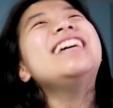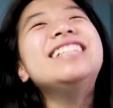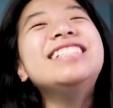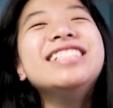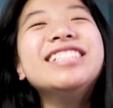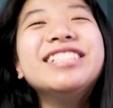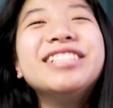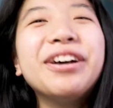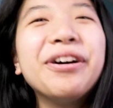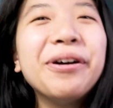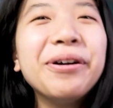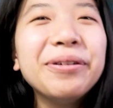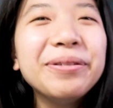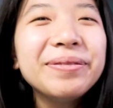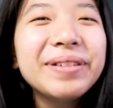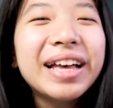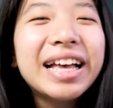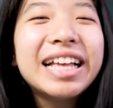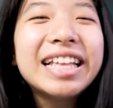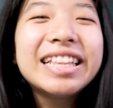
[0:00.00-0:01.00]
I just hope
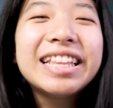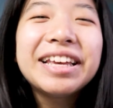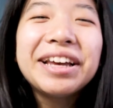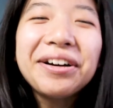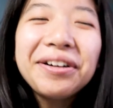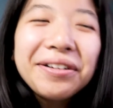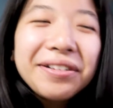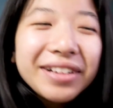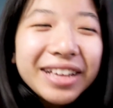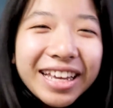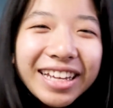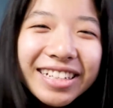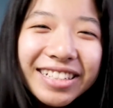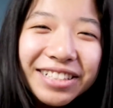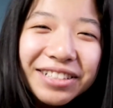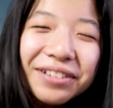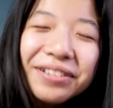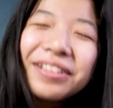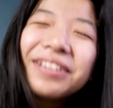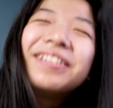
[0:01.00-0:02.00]
they all get a
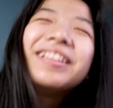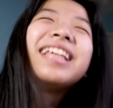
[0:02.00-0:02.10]
solo.